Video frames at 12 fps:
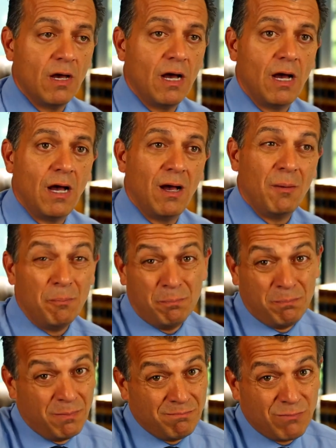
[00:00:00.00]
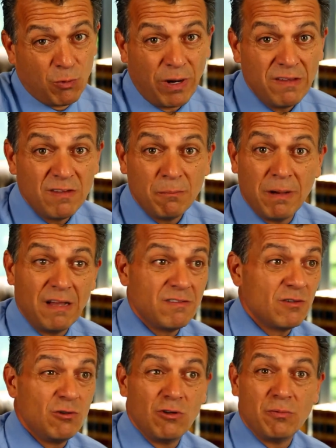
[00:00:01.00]
A racing
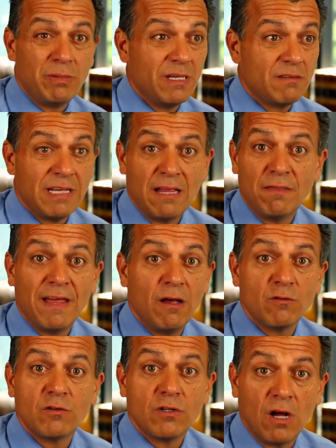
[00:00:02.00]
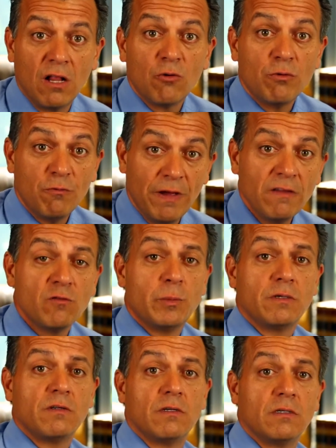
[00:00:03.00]
bicycle can be a $10,000
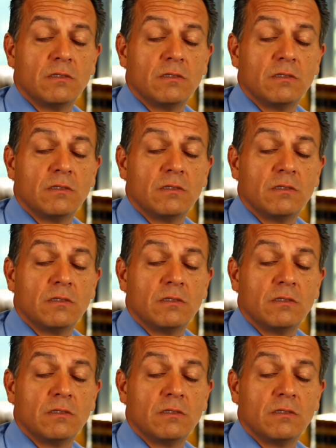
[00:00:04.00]
investment,